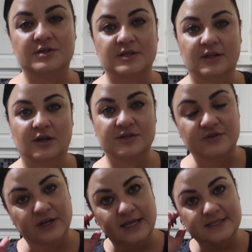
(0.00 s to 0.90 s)
So in the last
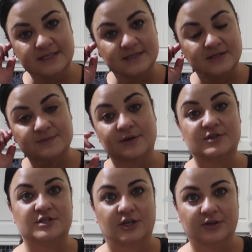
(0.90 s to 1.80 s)
few days since I
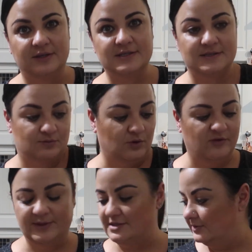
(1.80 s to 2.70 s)
spoke to you, that's what
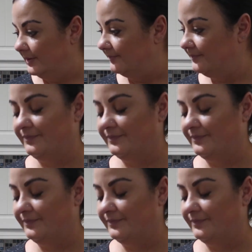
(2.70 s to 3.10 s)
I've been doing.